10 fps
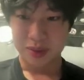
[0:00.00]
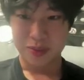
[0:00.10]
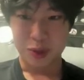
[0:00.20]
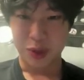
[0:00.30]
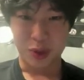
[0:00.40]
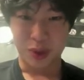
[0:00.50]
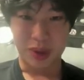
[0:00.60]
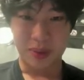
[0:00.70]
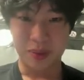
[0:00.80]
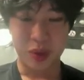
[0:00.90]

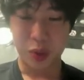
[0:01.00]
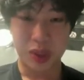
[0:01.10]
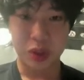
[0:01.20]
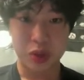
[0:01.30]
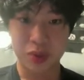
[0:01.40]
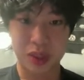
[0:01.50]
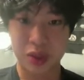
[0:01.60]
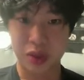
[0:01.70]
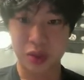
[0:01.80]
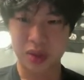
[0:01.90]
so no one knows what
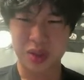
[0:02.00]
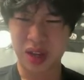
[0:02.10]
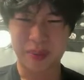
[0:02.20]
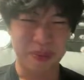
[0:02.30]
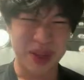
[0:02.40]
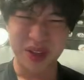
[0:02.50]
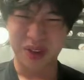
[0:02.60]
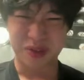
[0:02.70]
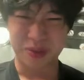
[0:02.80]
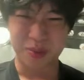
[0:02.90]
you're doing. So a bit
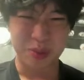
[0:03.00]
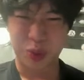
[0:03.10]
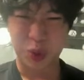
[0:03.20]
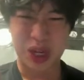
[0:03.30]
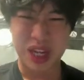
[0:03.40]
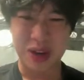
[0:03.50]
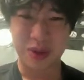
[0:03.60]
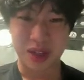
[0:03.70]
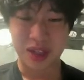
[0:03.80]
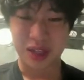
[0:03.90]
of gray
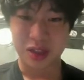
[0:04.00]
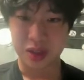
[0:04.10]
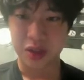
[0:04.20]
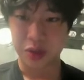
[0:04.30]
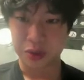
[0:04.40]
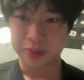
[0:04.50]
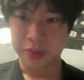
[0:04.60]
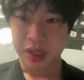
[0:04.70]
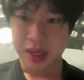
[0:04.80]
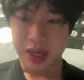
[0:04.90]
area there. So,
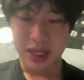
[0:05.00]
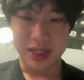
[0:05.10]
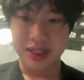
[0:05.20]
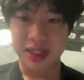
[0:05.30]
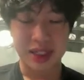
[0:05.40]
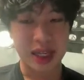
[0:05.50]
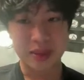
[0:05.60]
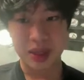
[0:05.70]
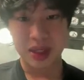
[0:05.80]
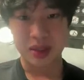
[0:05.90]
and lastly,
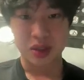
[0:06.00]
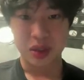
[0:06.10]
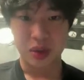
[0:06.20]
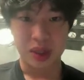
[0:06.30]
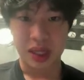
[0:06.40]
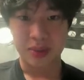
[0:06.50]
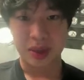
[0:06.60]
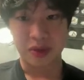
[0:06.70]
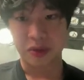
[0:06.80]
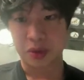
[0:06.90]
gaming. So gaming with